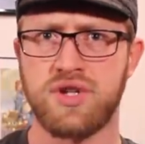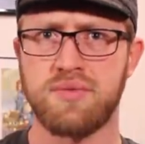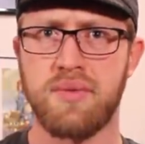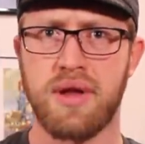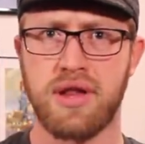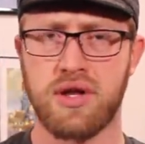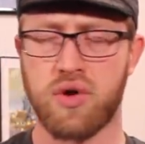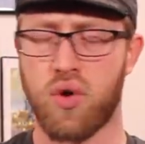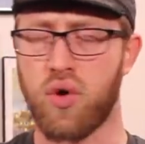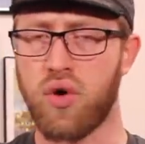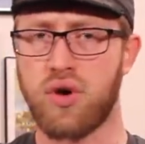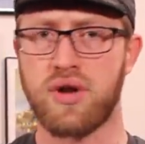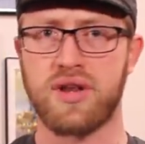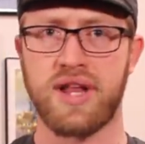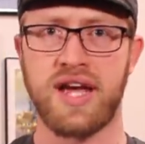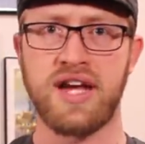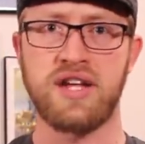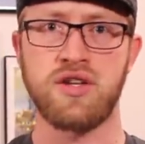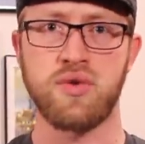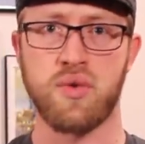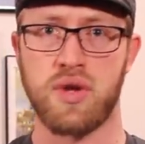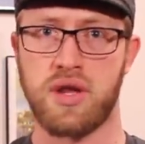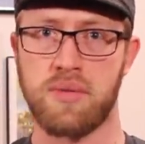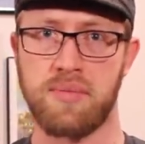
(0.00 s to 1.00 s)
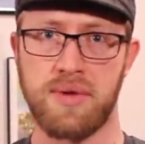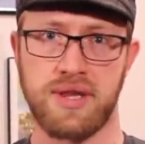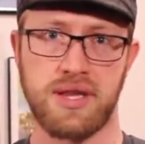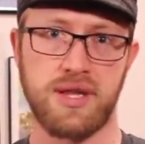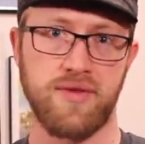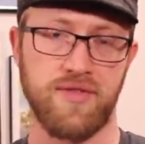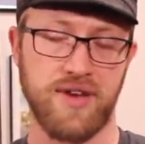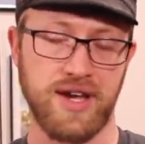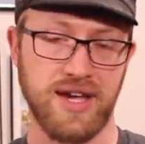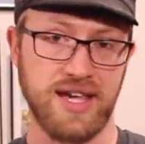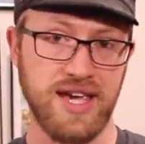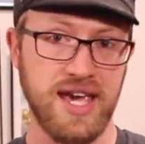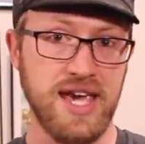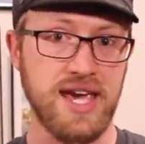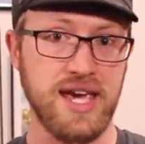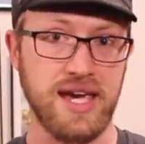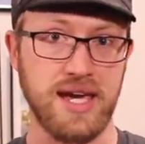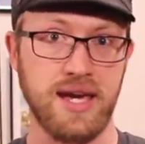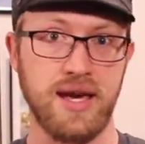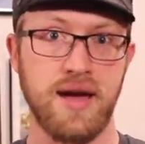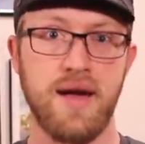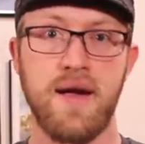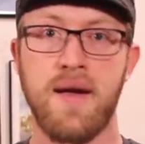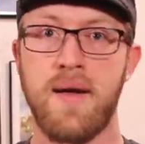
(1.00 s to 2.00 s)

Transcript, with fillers: must correlate to a specific key,